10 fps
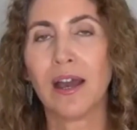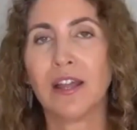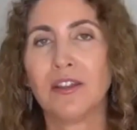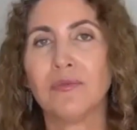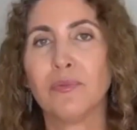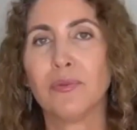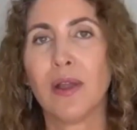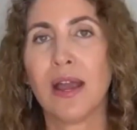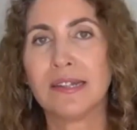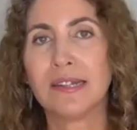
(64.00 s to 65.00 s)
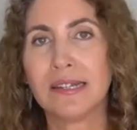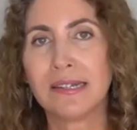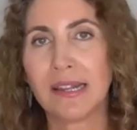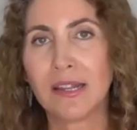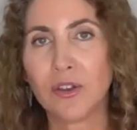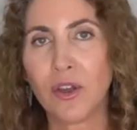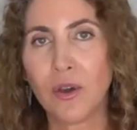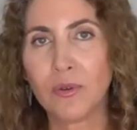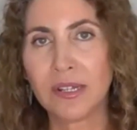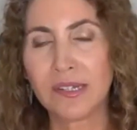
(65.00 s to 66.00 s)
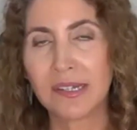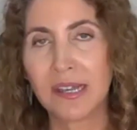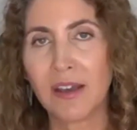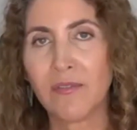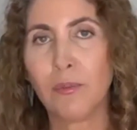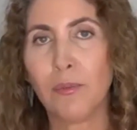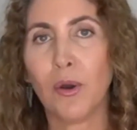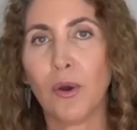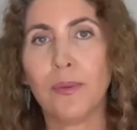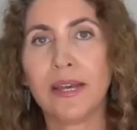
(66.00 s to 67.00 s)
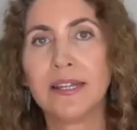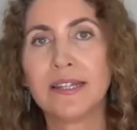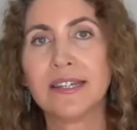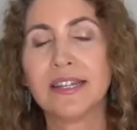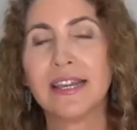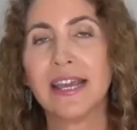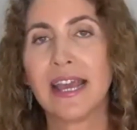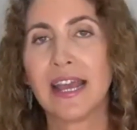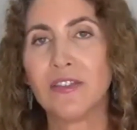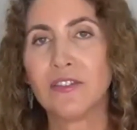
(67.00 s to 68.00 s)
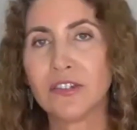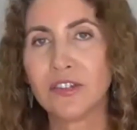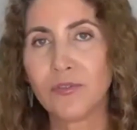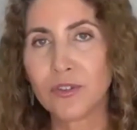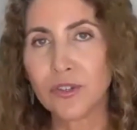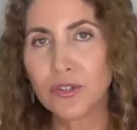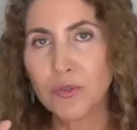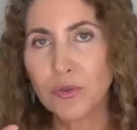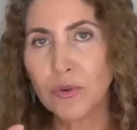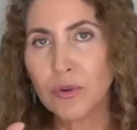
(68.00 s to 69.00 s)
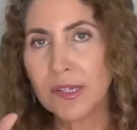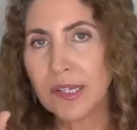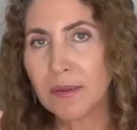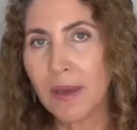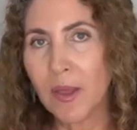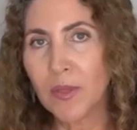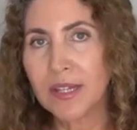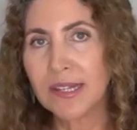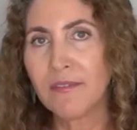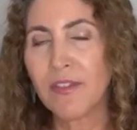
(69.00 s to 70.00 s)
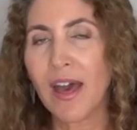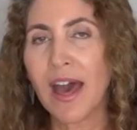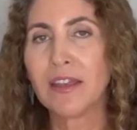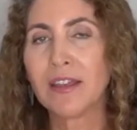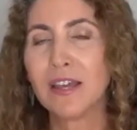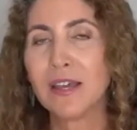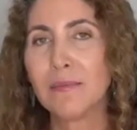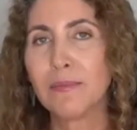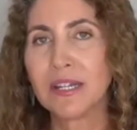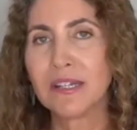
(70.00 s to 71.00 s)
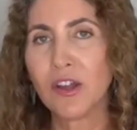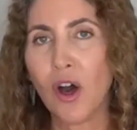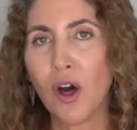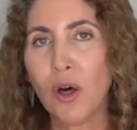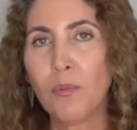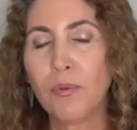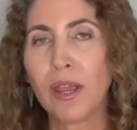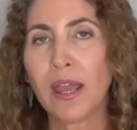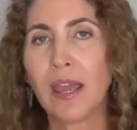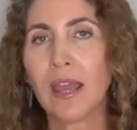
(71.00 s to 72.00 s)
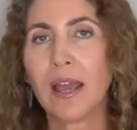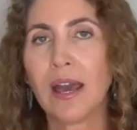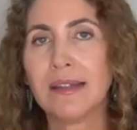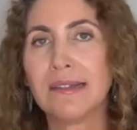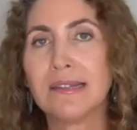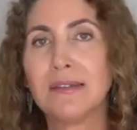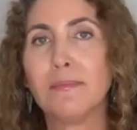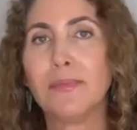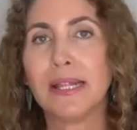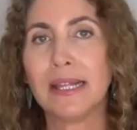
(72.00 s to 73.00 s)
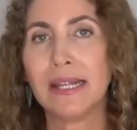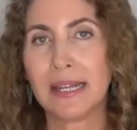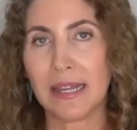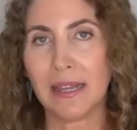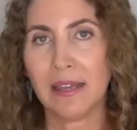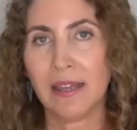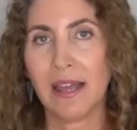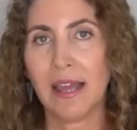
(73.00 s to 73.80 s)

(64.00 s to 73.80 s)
kind of presence and noticing of the moment. And there's different tools and methods of that, but it's all bringing a stability